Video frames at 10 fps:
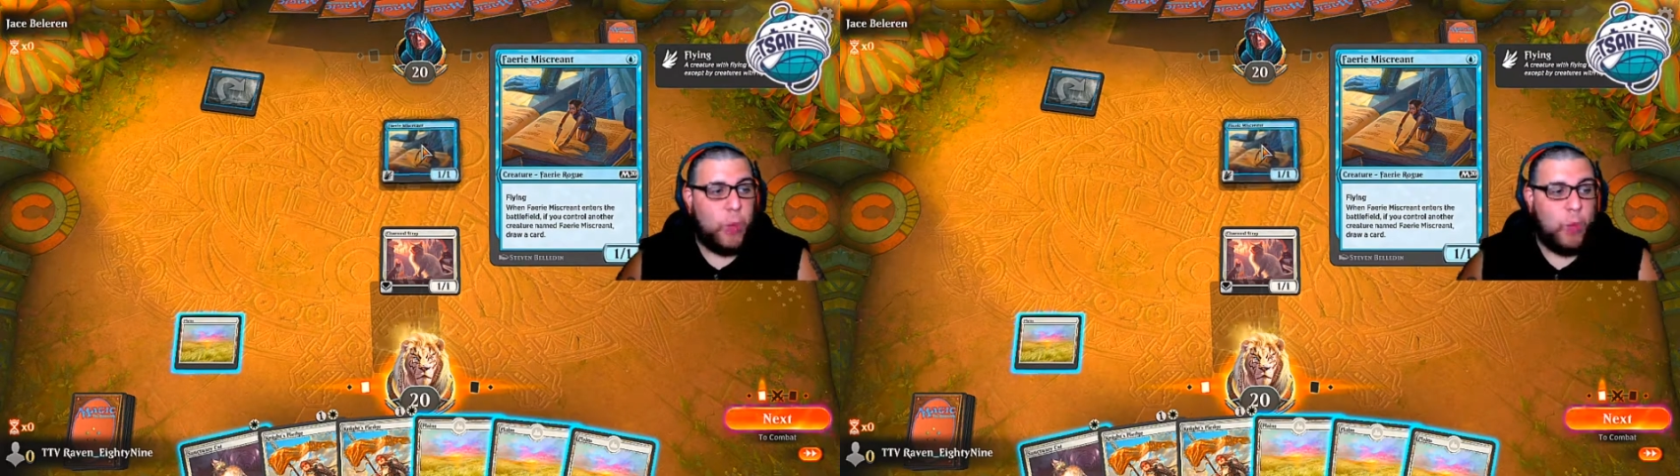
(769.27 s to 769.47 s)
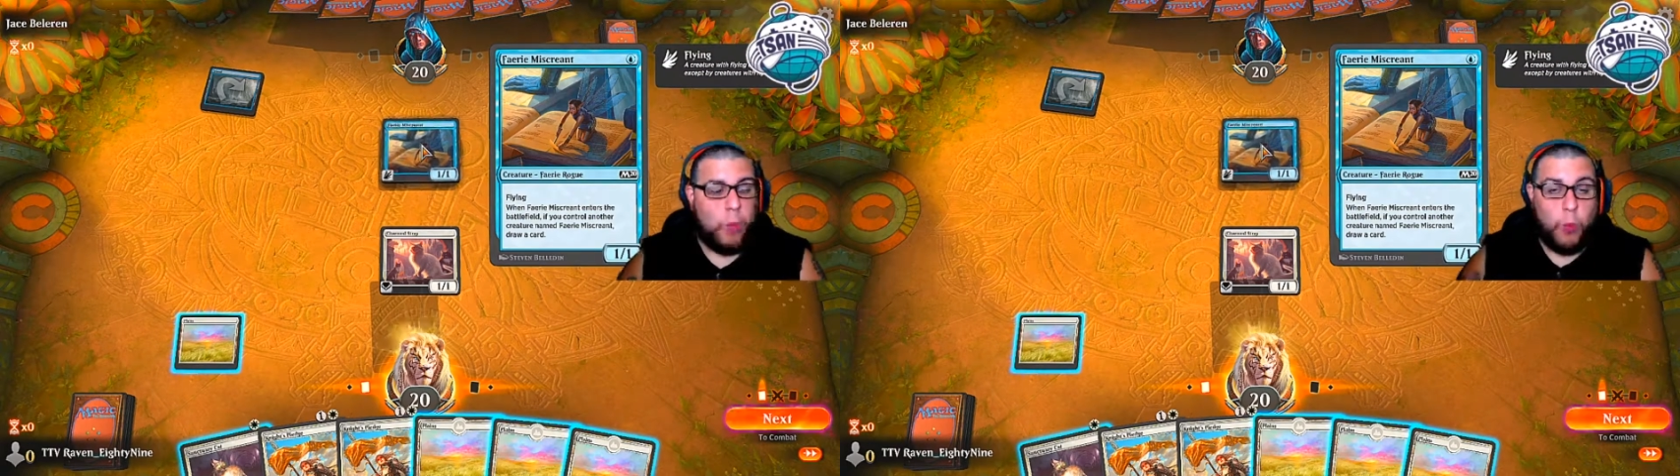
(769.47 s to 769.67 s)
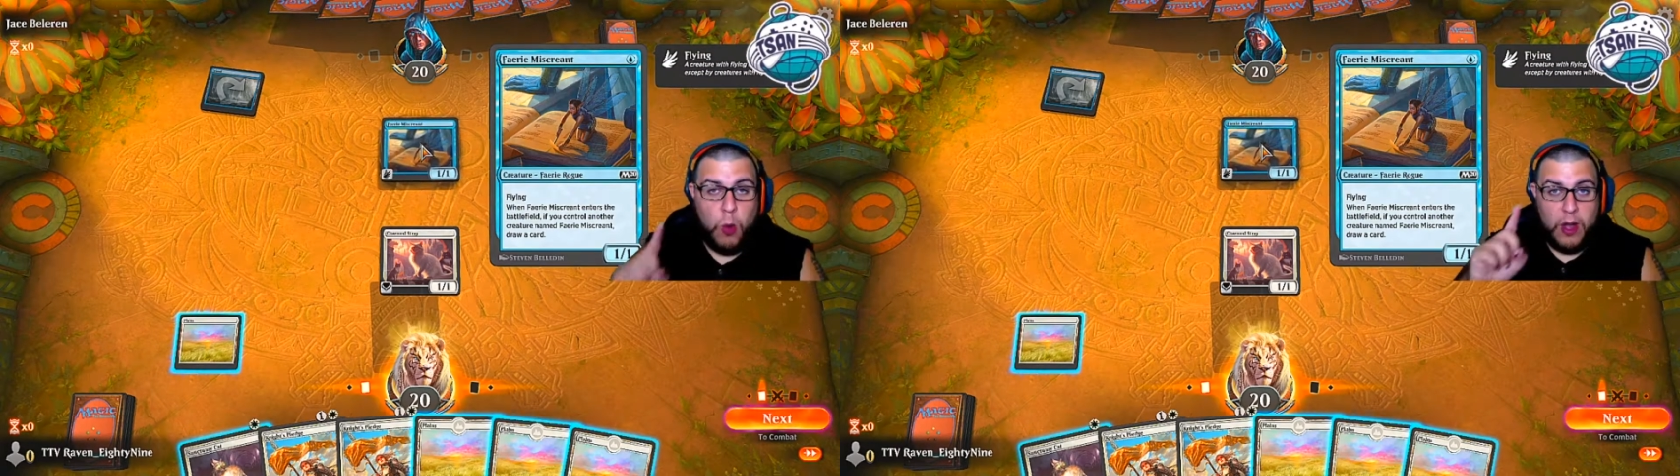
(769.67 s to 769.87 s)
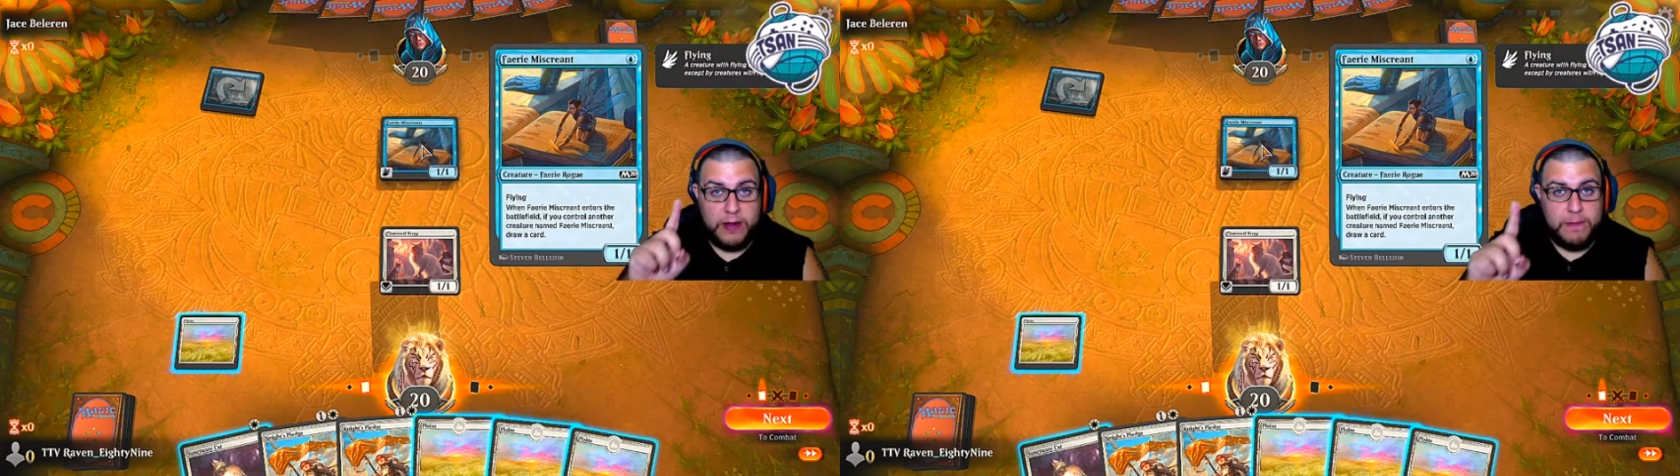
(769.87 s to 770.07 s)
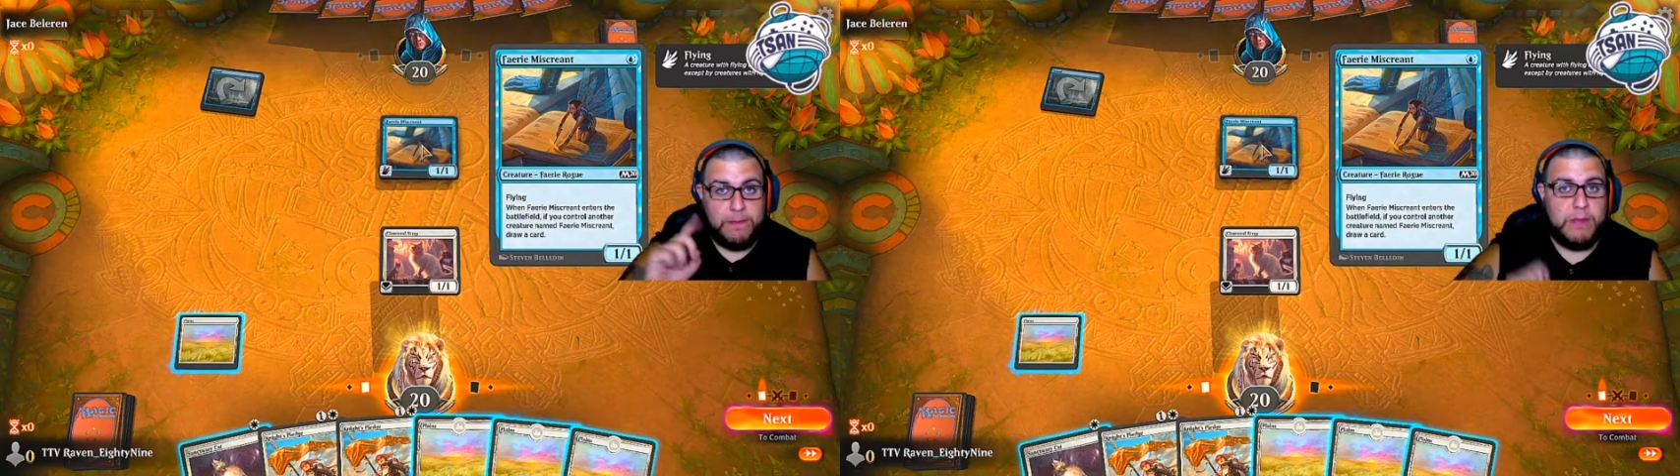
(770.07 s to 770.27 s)

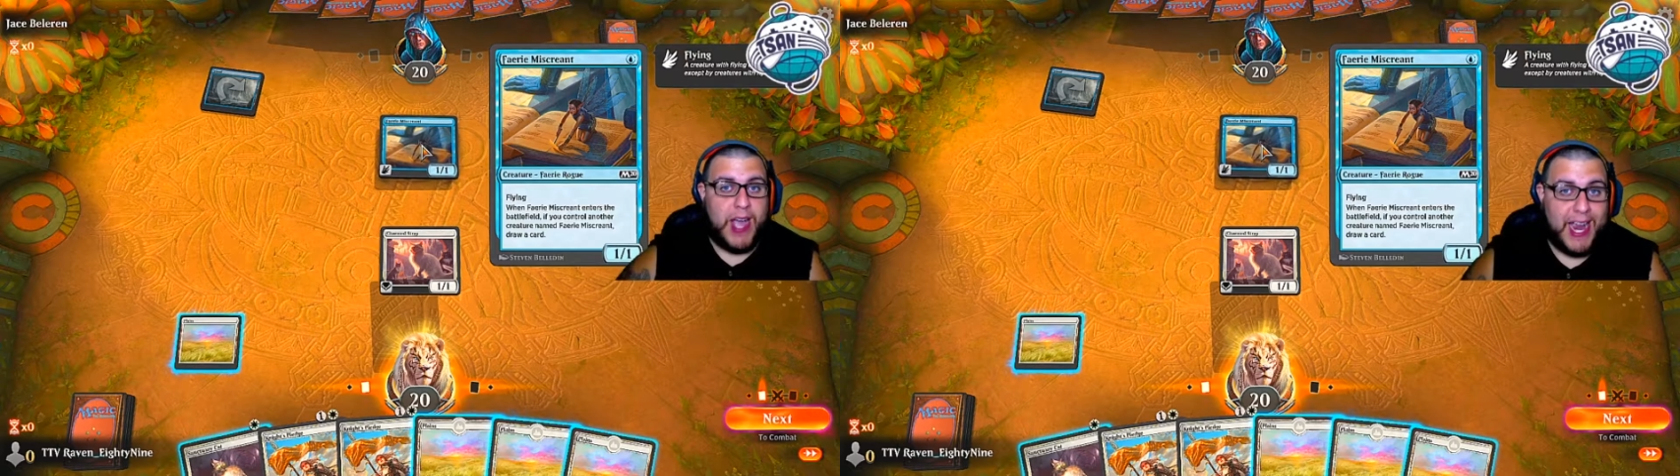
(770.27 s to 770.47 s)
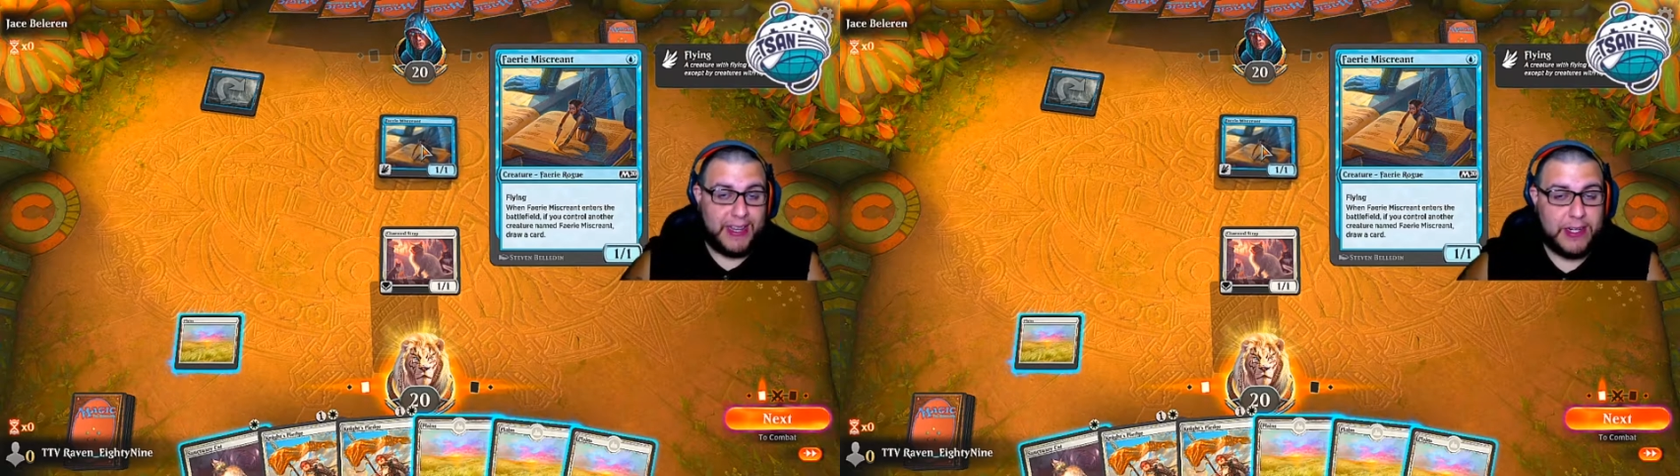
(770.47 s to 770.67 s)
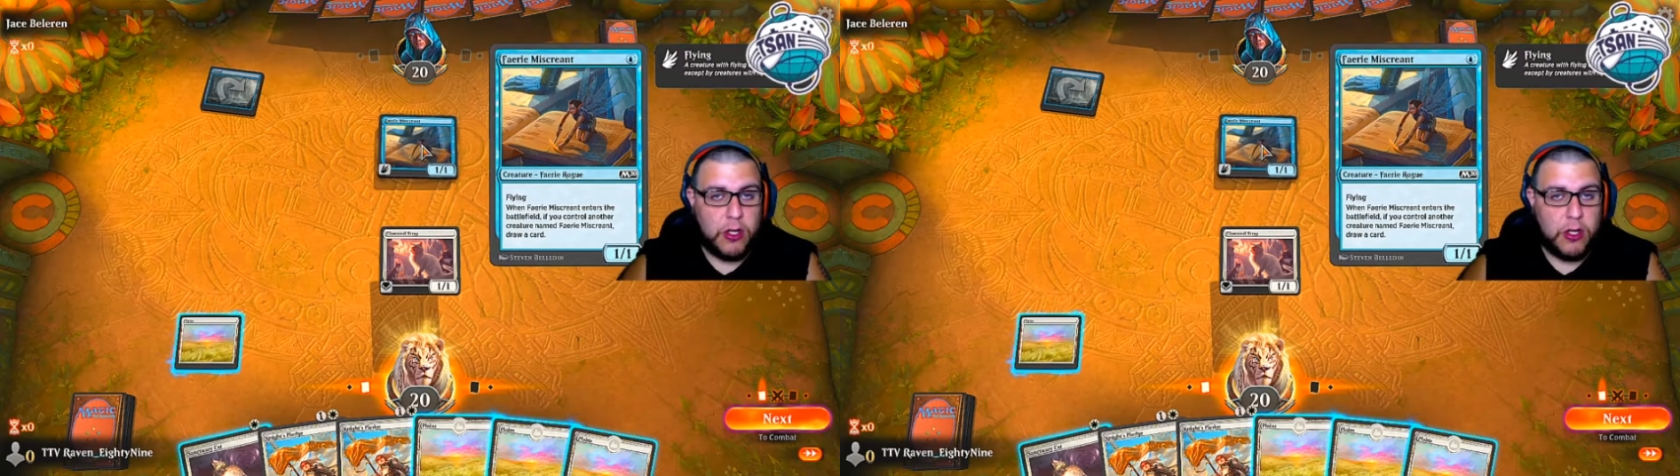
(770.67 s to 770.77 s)
1 island